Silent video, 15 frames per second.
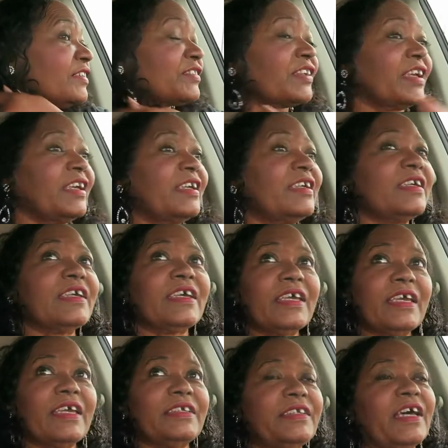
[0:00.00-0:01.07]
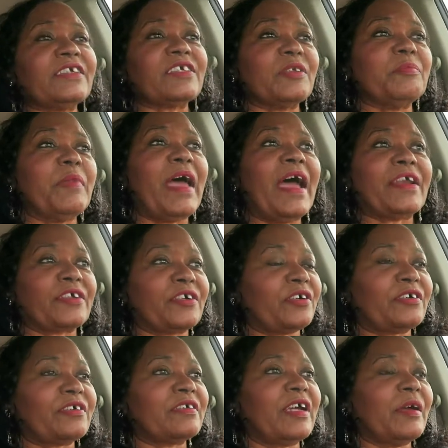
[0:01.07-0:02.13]
See, it doesn't
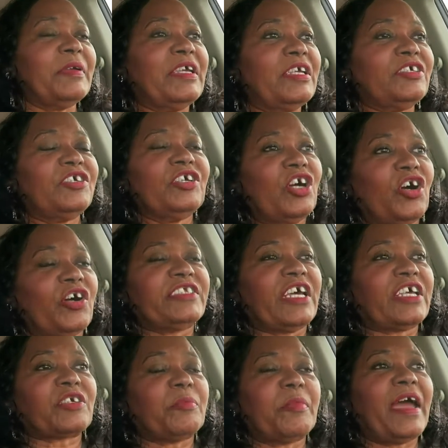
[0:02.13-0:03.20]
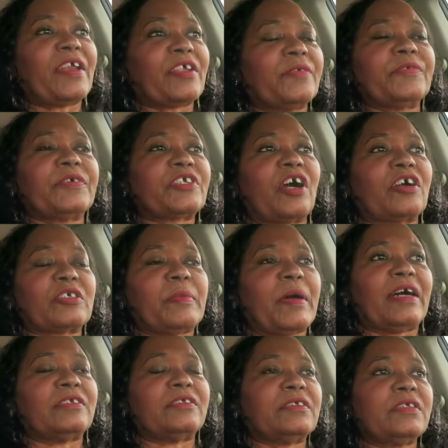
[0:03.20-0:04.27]
matter. I mean, you know, it doesn't matter if you're talking
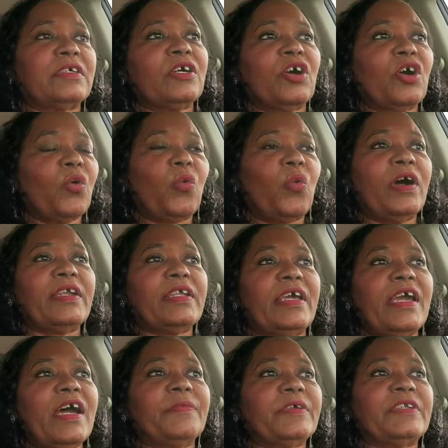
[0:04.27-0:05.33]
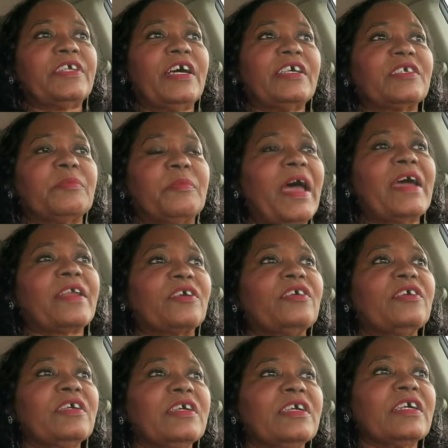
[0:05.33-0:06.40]
about what it doesn't matter.
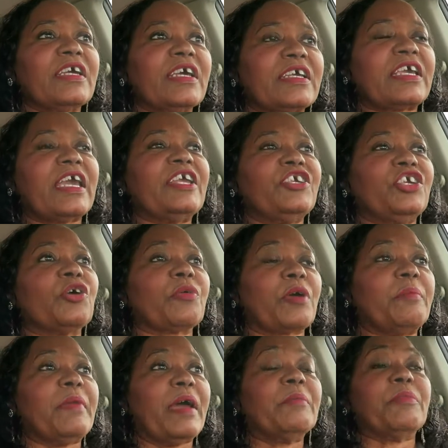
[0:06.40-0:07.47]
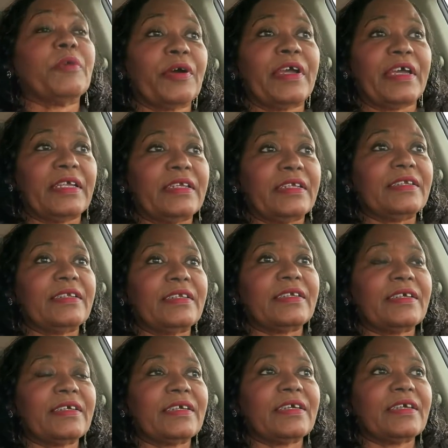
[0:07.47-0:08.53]
Can you remember it?
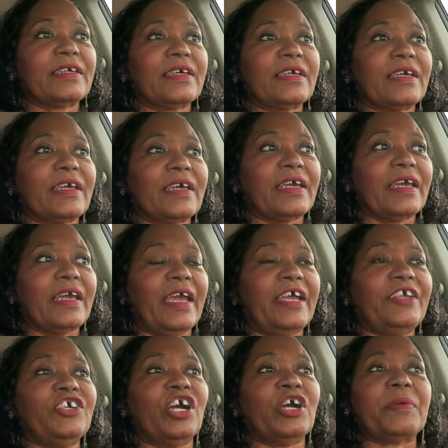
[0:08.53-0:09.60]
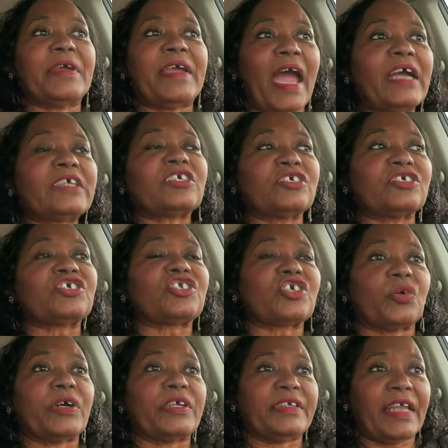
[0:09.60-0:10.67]
And your reactions
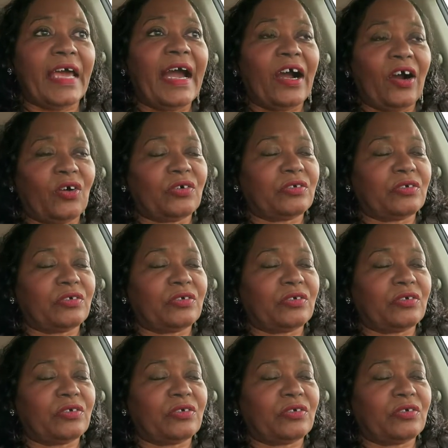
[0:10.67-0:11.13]
to it now.